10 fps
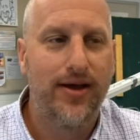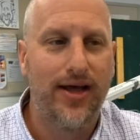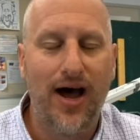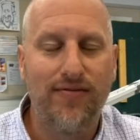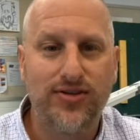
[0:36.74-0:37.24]

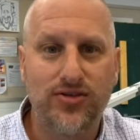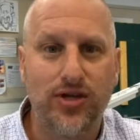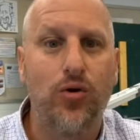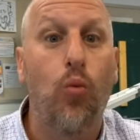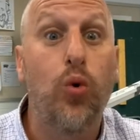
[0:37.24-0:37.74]
And
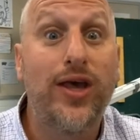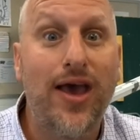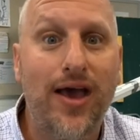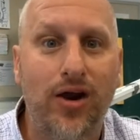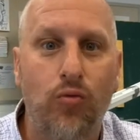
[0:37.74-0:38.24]
obviously we
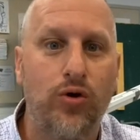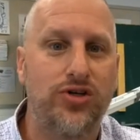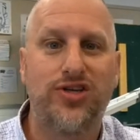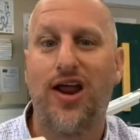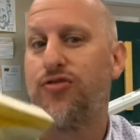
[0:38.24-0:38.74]
can, we
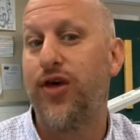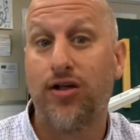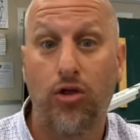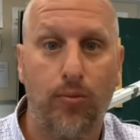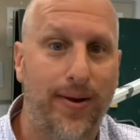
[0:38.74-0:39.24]
just got to think
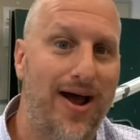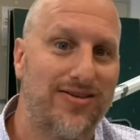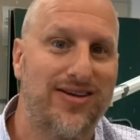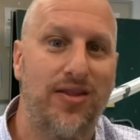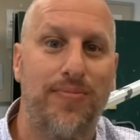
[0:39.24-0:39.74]
a little bit
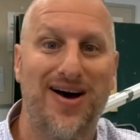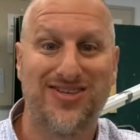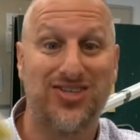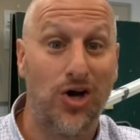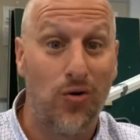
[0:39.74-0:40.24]
outside the
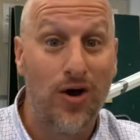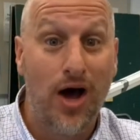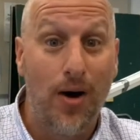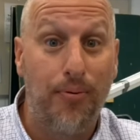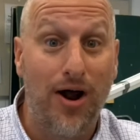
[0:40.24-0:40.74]
box, so
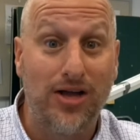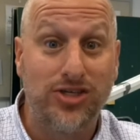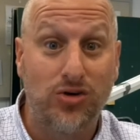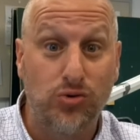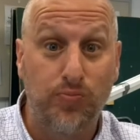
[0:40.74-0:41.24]
a
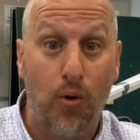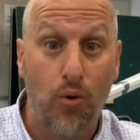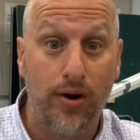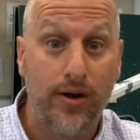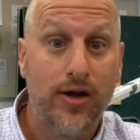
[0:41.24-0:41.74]
project was
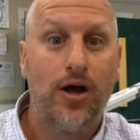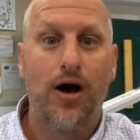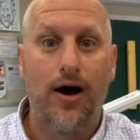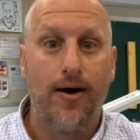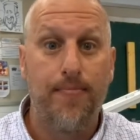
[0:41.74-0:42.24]
born.
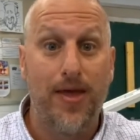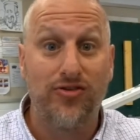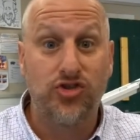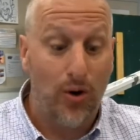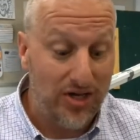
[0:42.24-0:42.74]
Um,
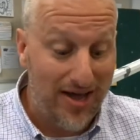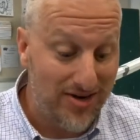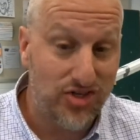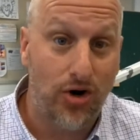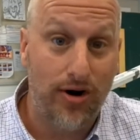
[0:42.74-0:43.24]
and so I kind
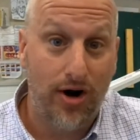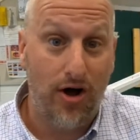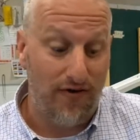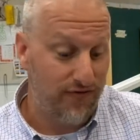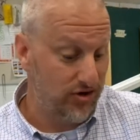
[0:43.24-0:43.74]
of started it
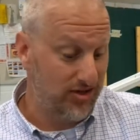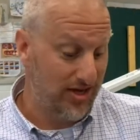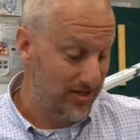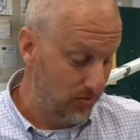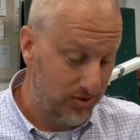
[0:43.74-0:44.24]
off. First thing
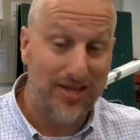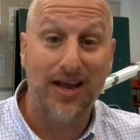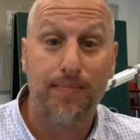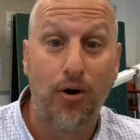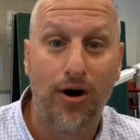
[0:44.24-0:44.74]
I did was
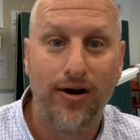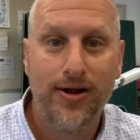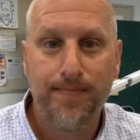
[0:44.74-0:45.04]
take apart